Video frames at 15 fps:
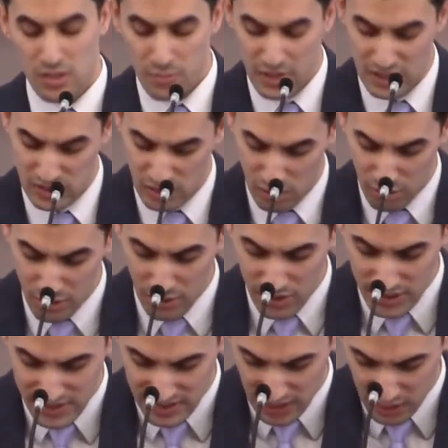Because though there
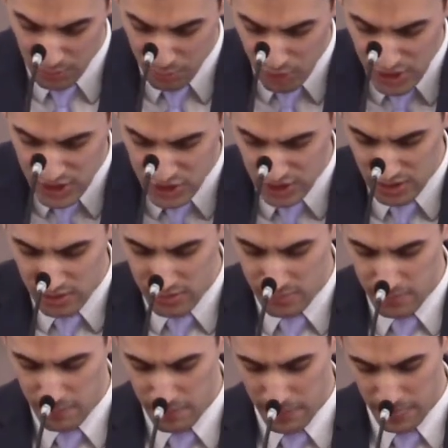is celebration,
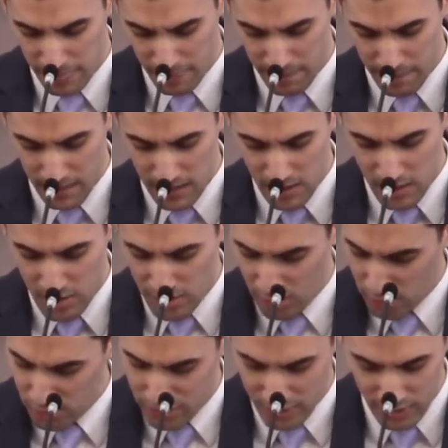
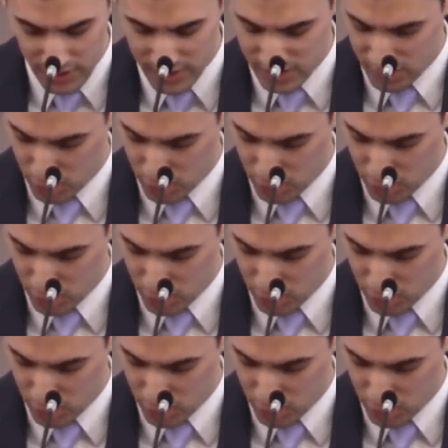though there is